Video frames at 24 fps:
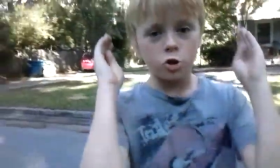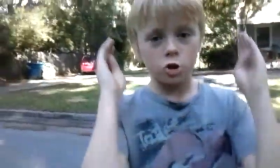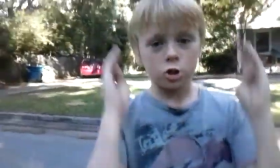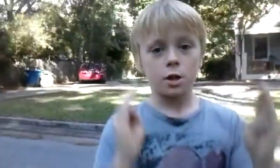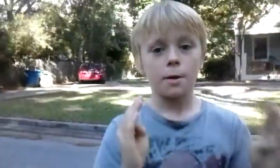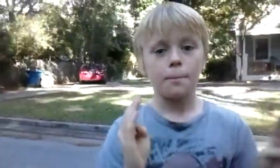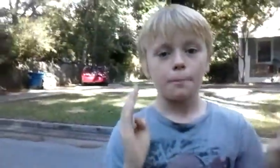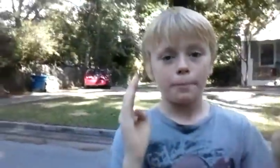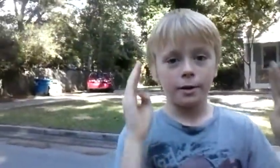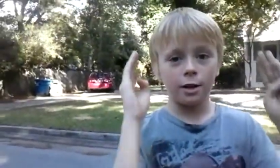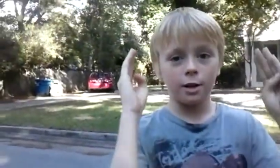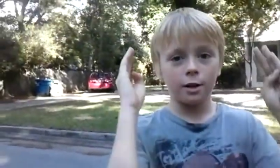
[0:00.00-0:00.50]

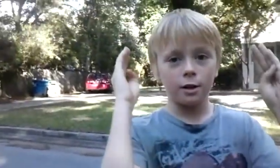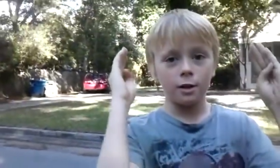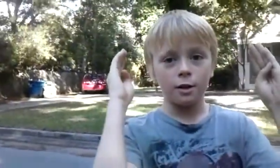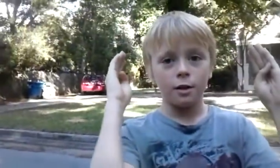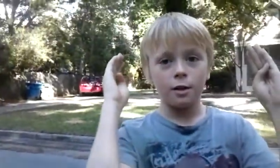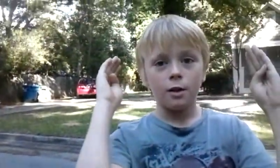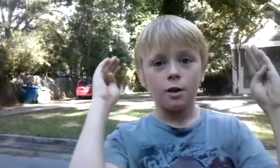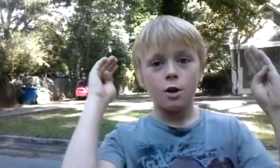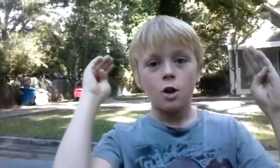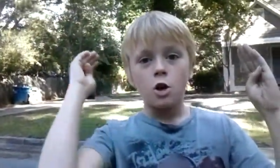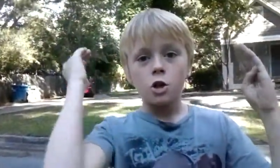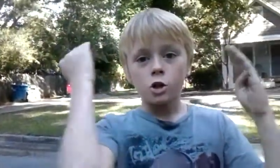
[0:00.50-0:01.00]
Shippuden
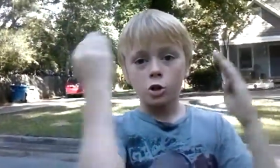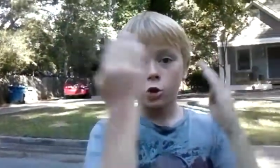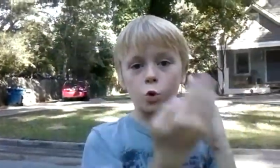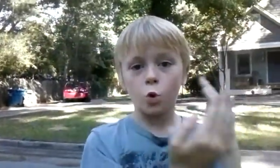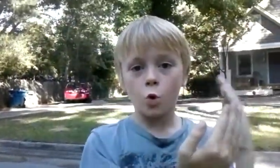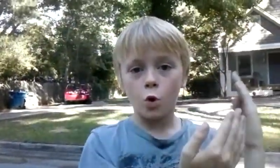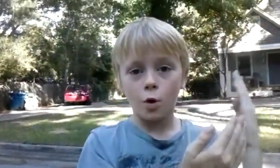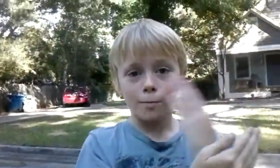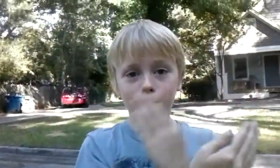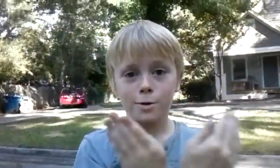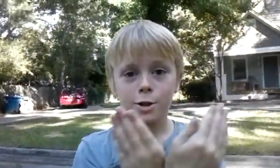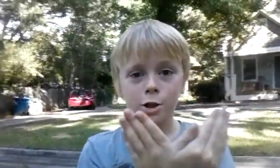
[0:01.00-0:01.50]

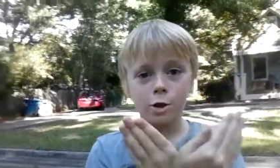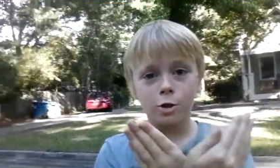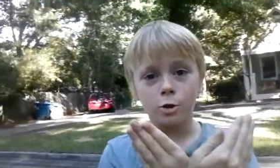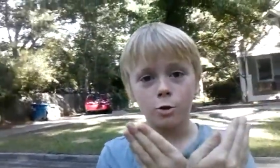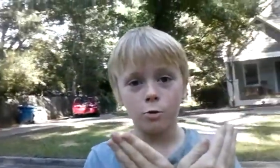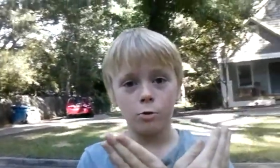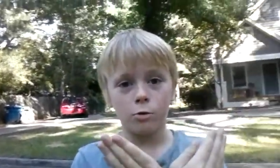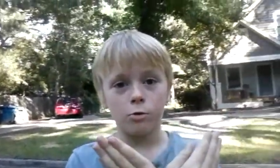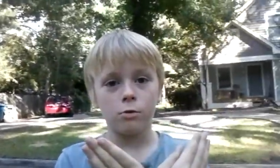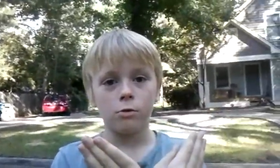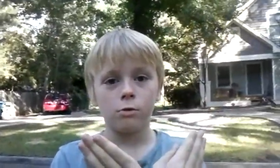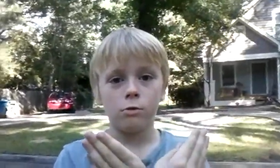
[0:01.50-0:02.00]
Storm
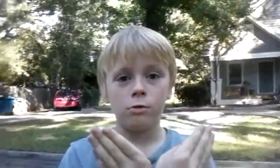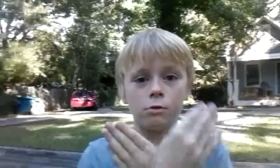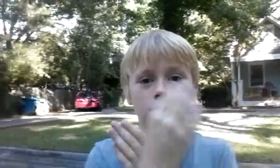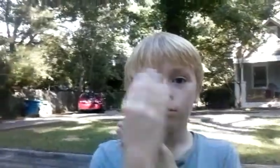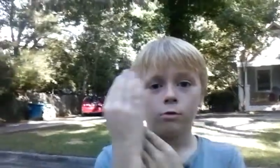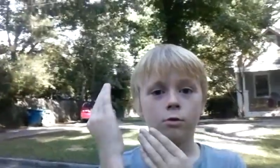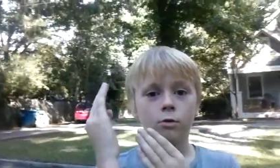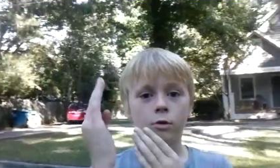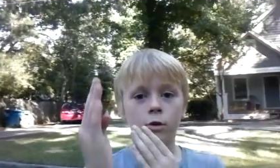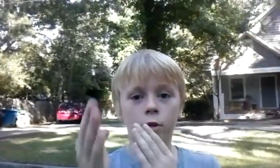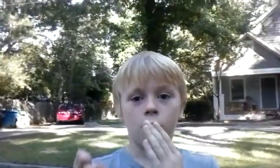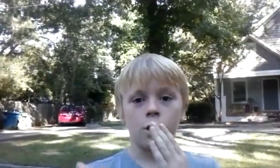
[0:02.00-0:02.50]
2.
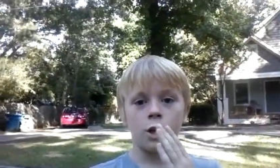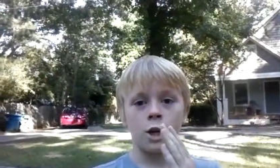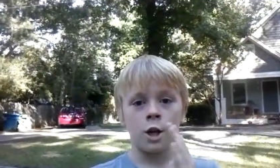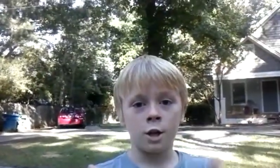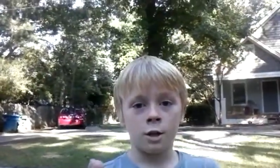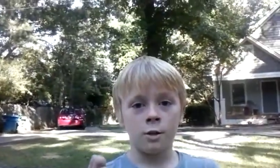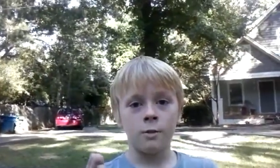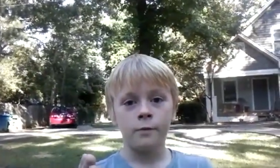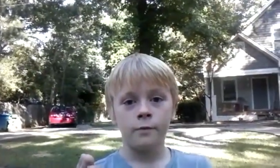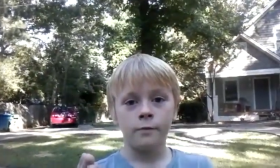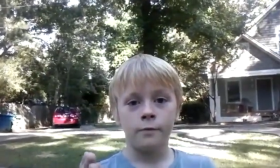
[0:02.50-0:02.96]
Yeah. Okay.